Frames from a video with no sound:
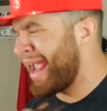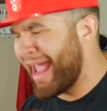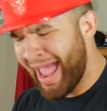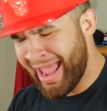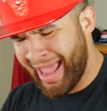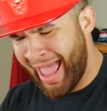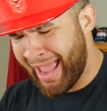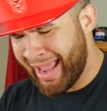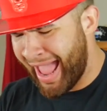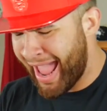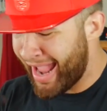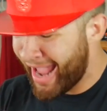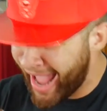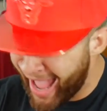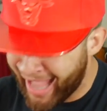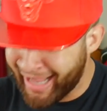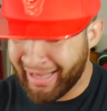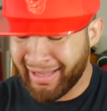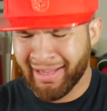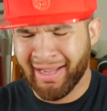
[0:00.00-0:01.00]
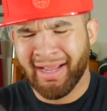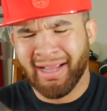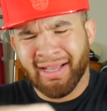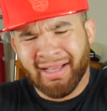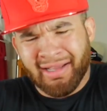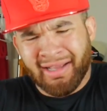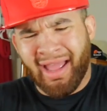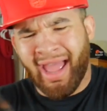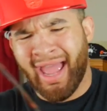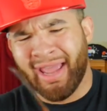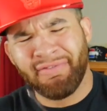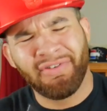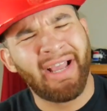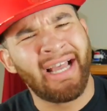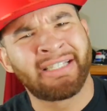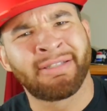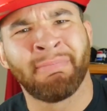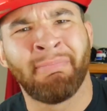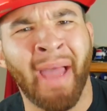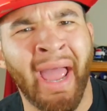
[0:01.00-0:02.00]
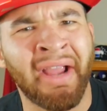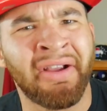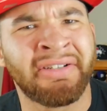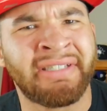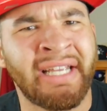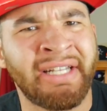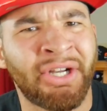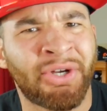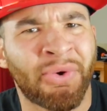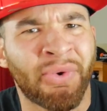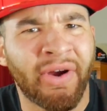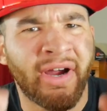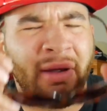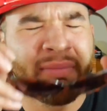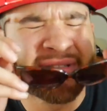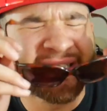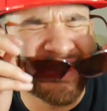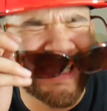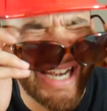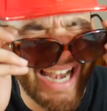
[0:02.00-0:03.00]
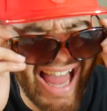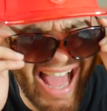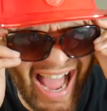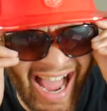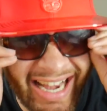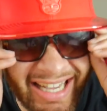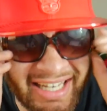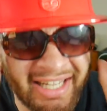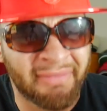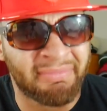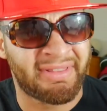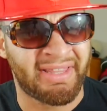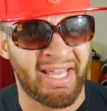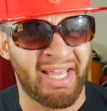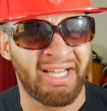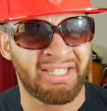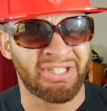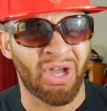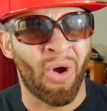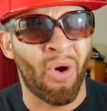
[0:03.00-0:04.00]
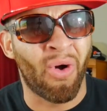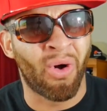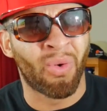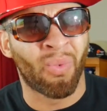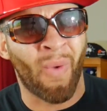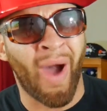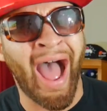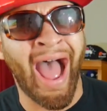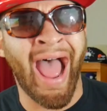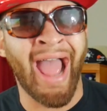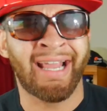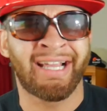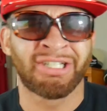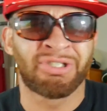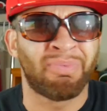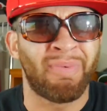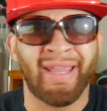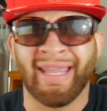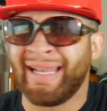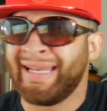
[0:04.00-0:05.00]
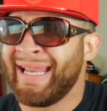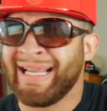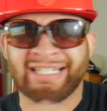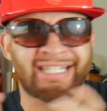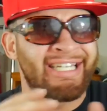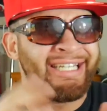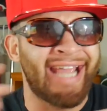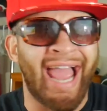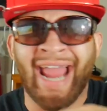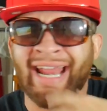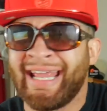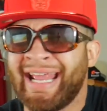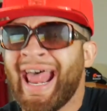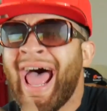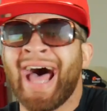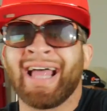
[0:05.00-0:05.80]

Hey. Hey, if you got some bangers at the crib, slide them things on. Why? Because we initiated